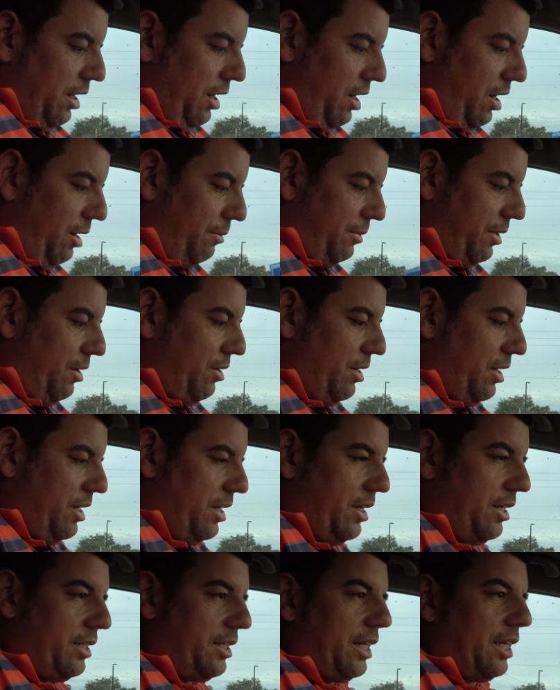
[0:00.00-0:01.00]
Oh, there it
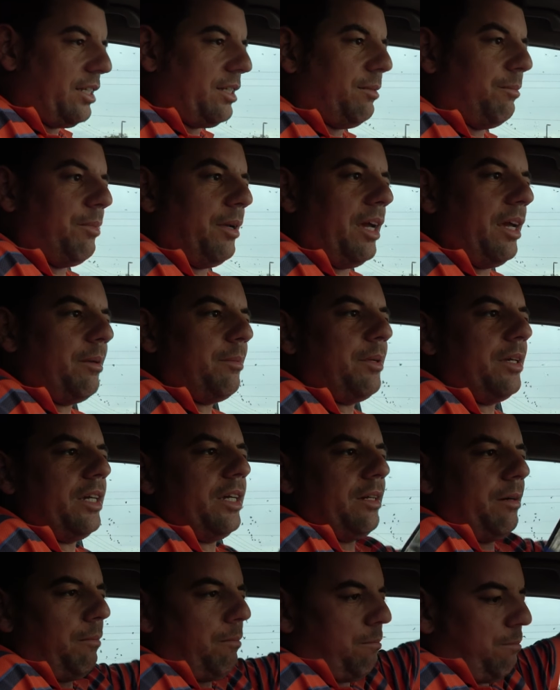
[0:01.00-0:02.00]
is. That's the
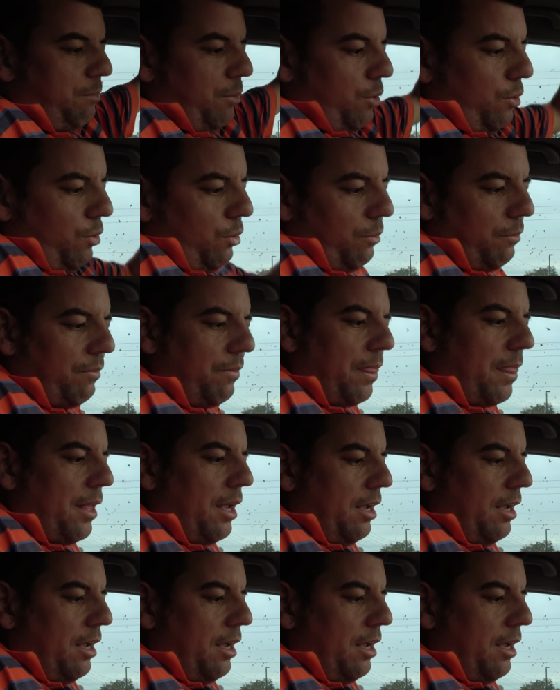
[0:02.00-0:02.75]
baby. Boom.